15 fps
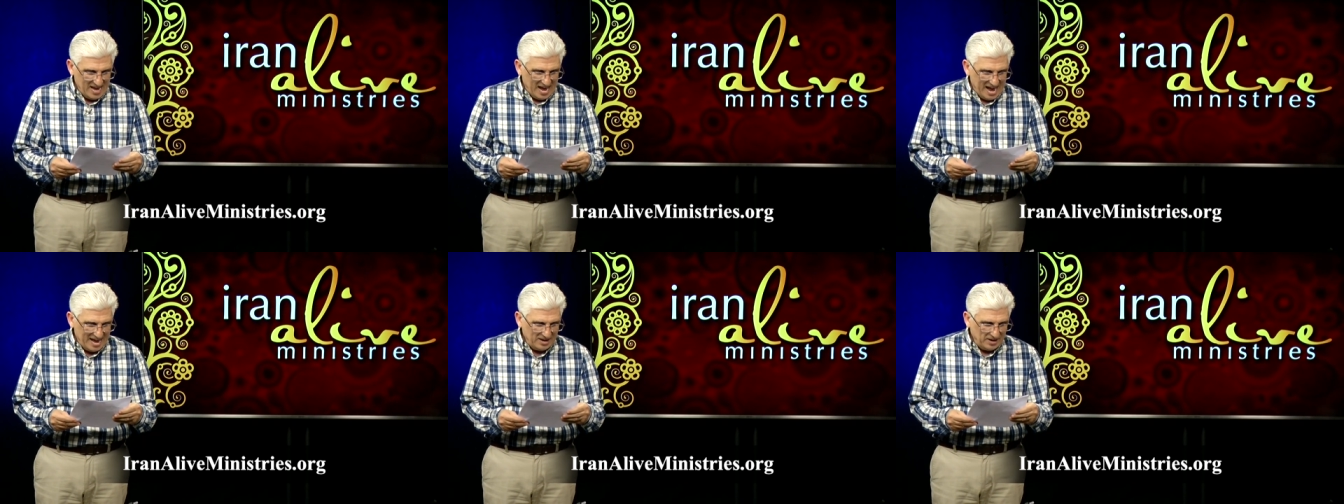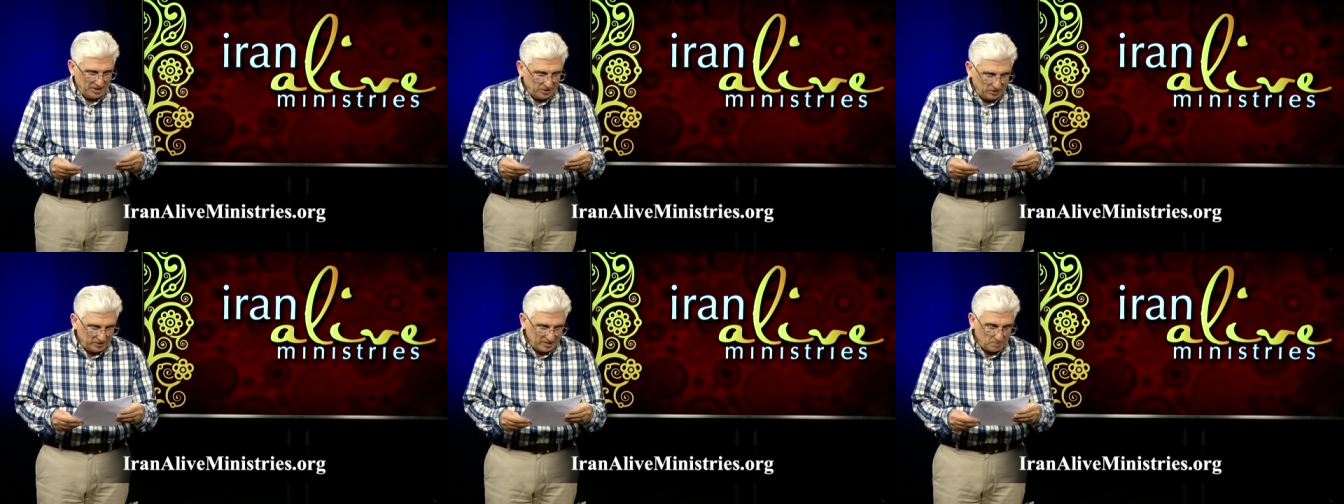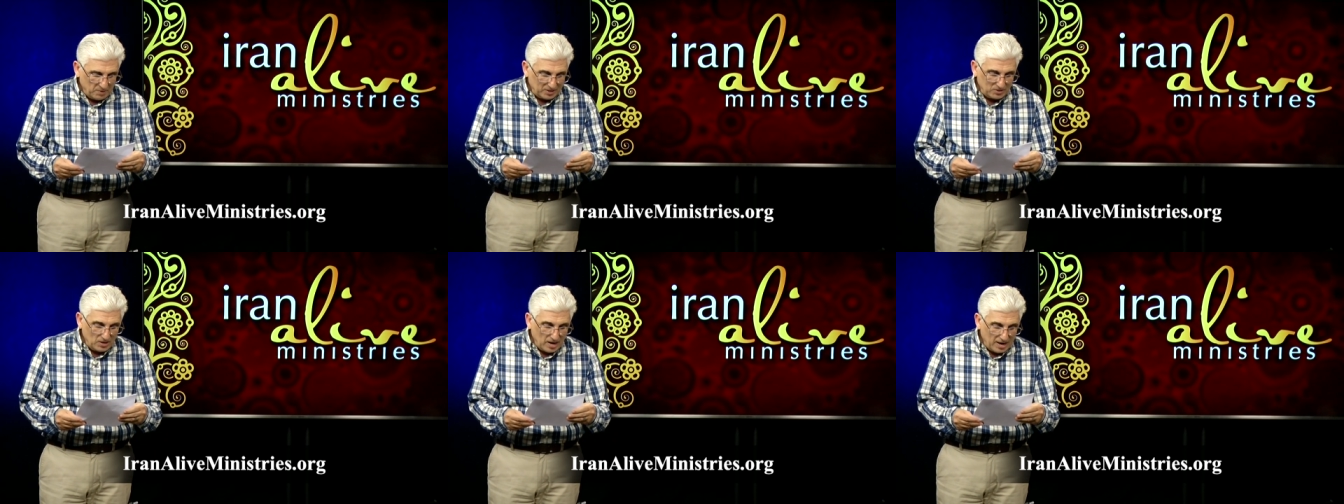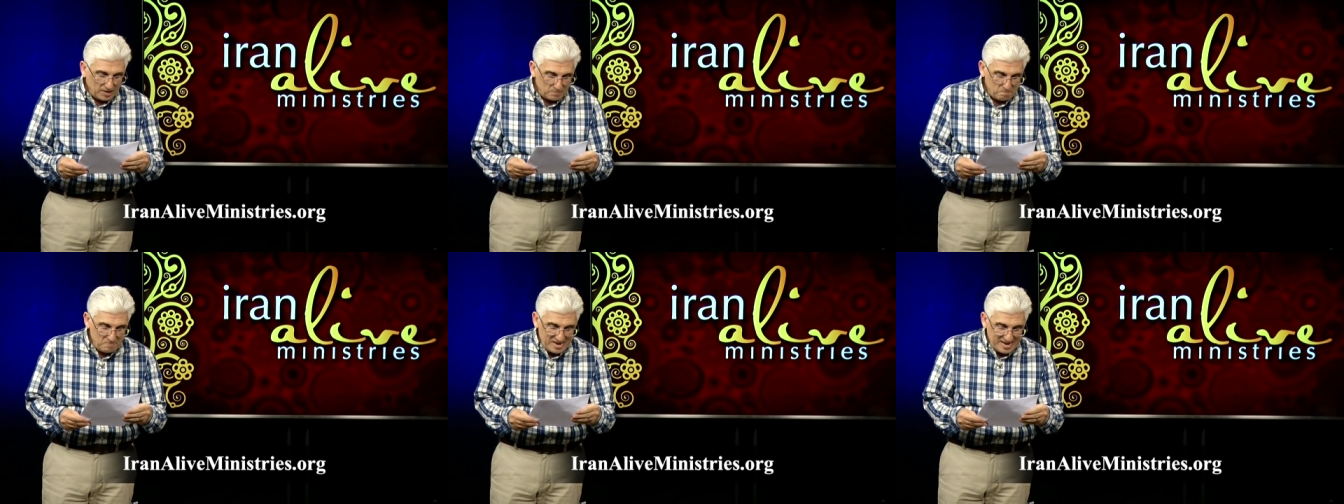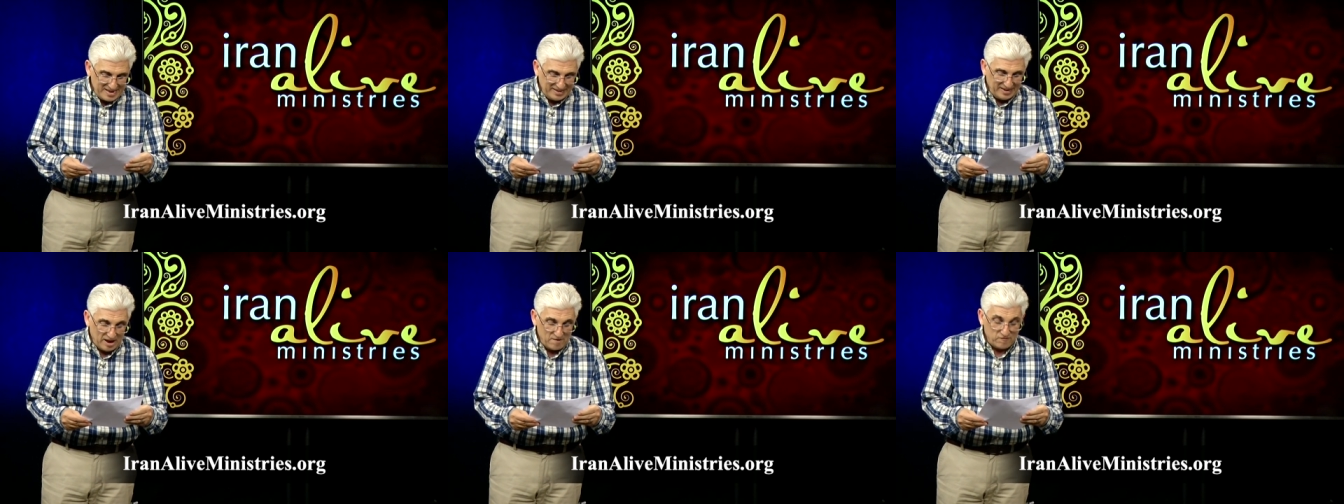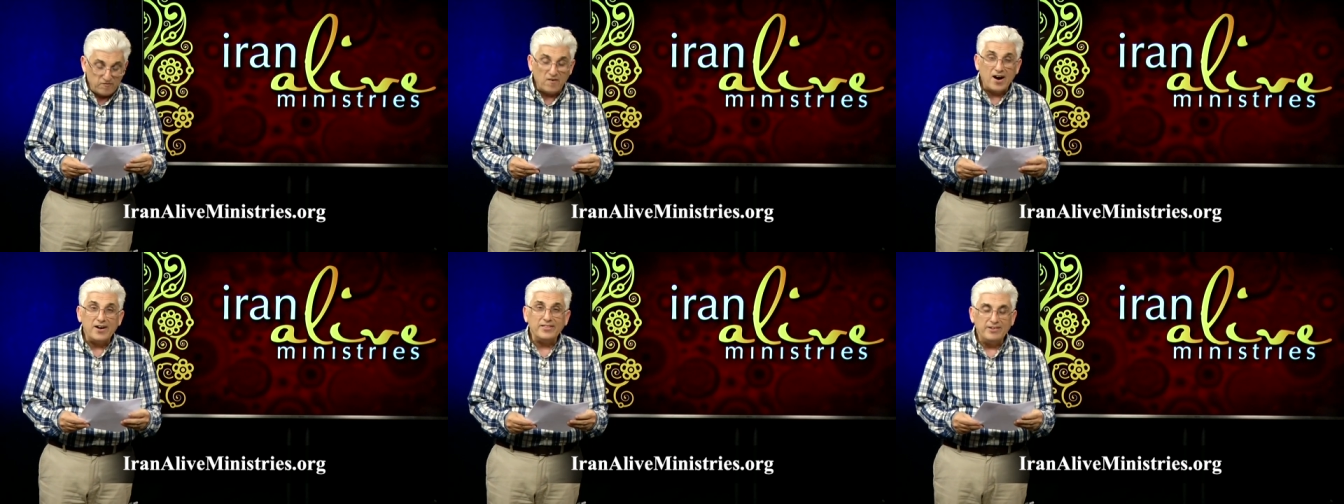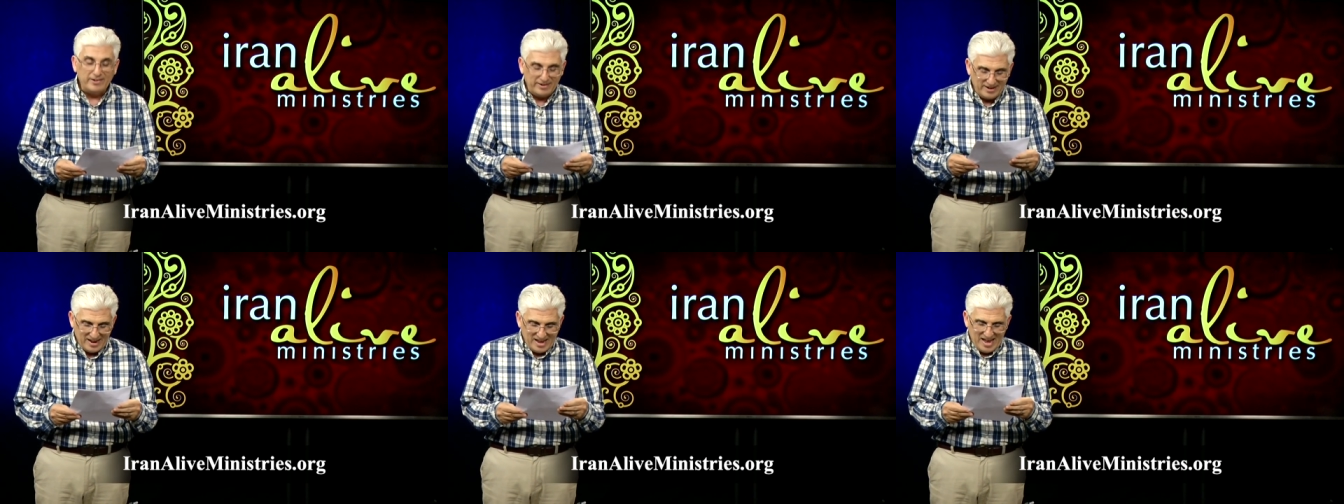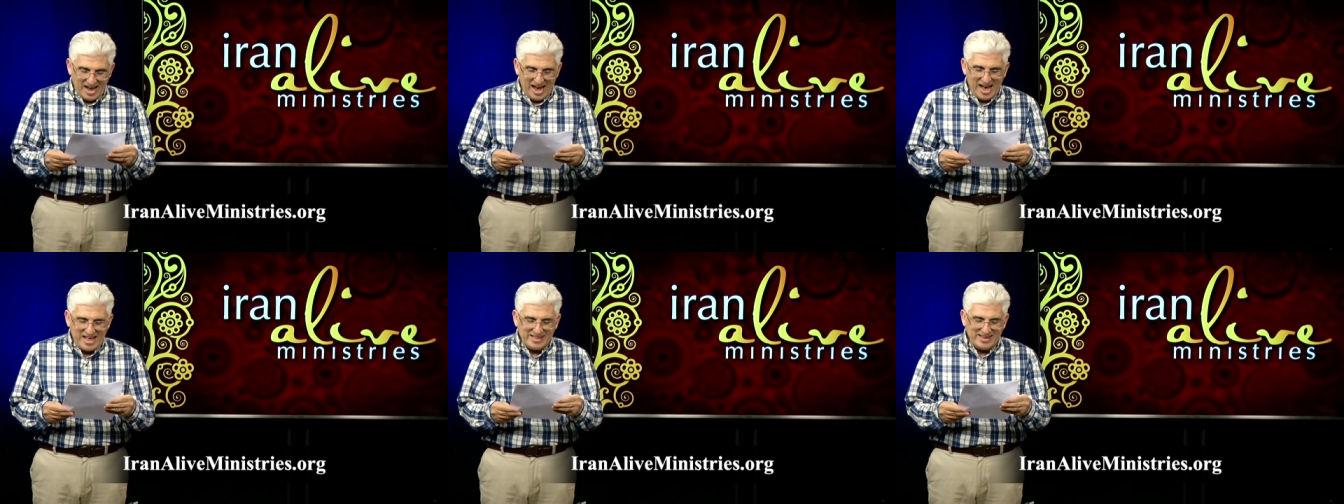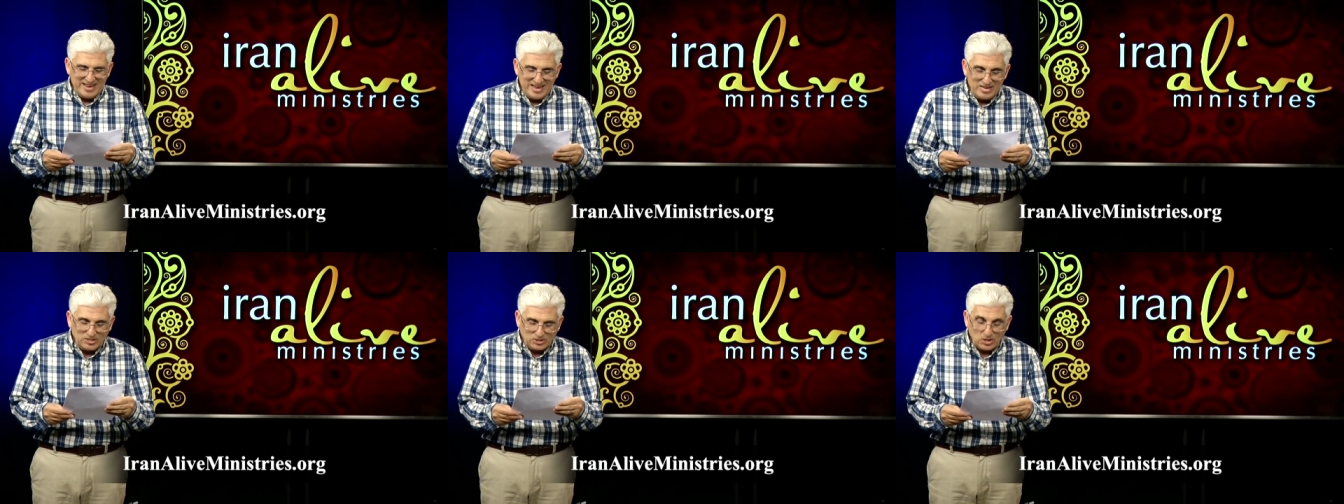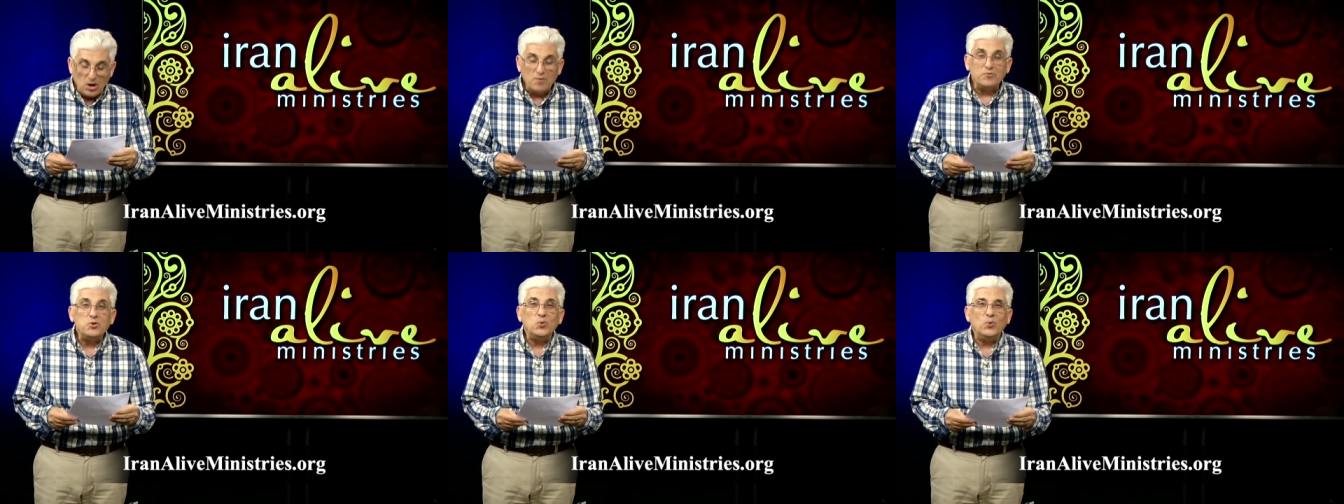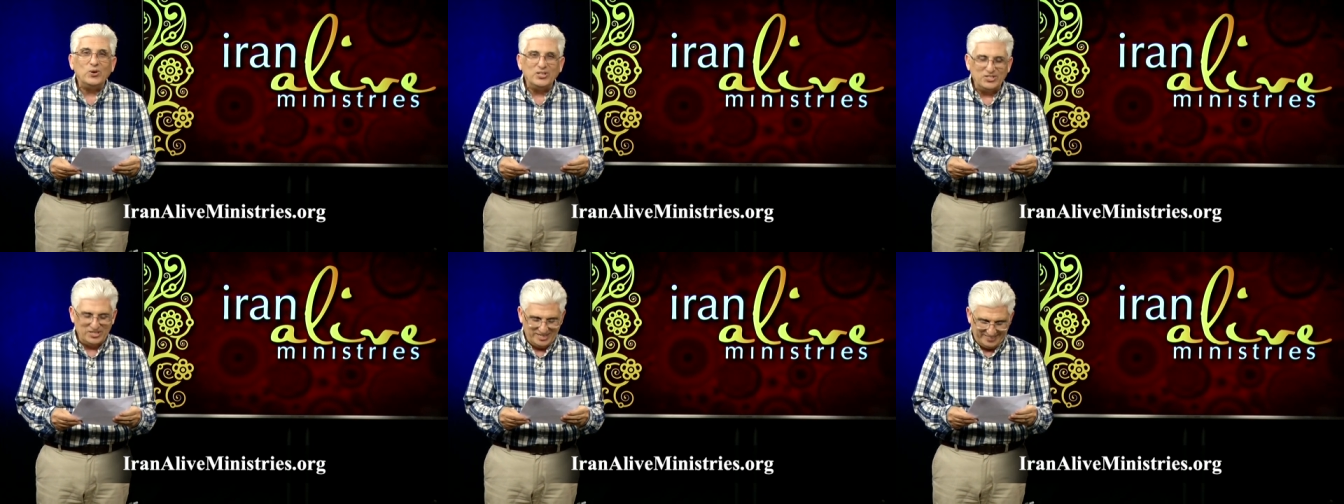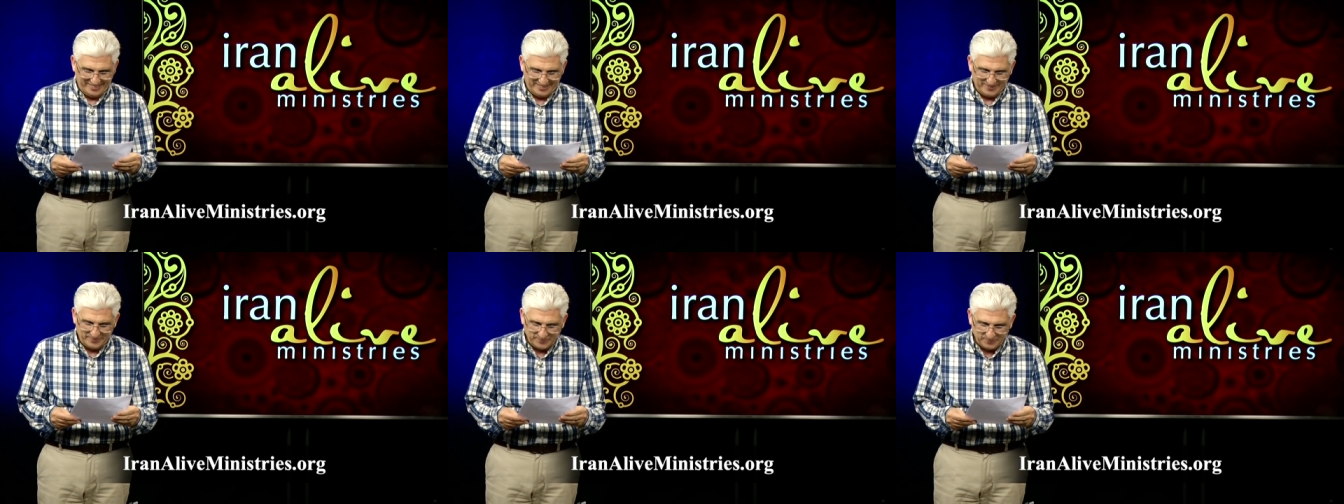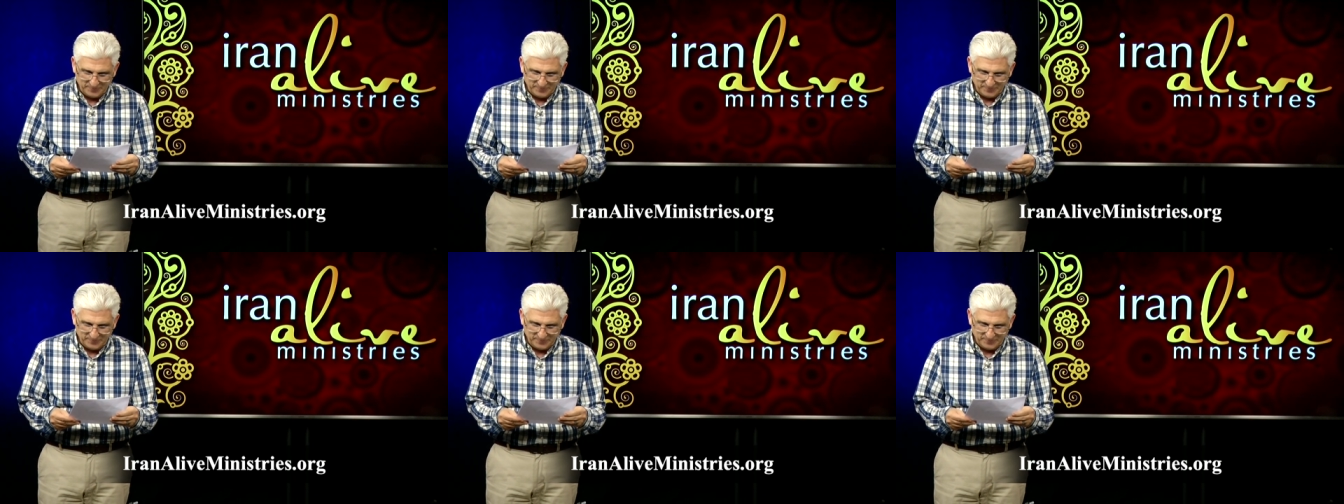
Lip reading: And I heard about God being a father and His love towards us.